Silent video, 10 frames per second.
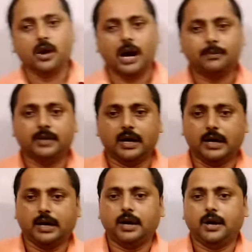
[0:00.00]
of
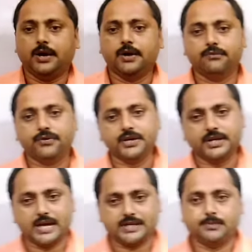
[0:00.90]
the
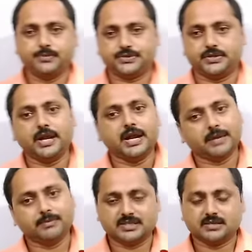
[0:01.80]
different atoms in
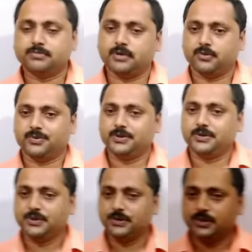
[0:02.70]
a given compound.
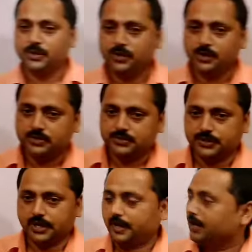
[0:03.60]

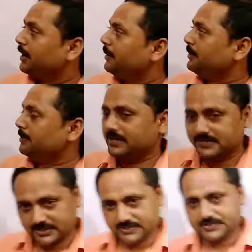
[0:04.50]
Today we
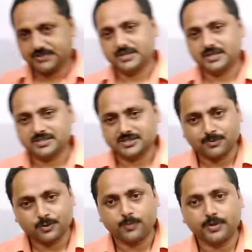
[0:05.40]
will discuss
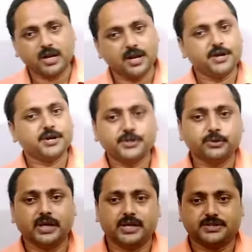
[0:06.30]
some topic
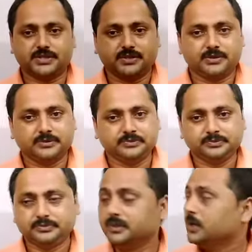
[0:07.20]
related to that.
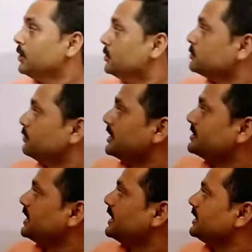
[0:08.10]
So
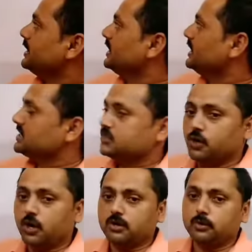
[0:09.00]
what is that?
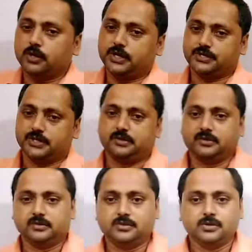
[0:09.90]
Stock
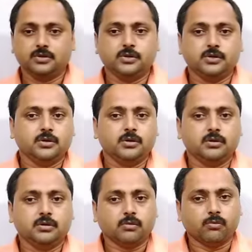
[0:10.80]
notation.
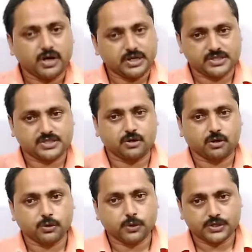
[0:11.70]
What is
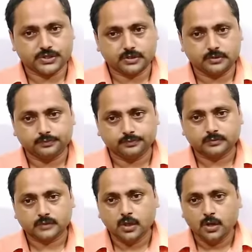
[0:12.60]
stock notation?
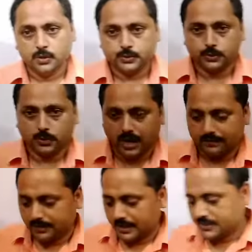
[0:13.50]
So
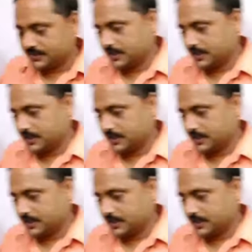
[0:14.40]
I will write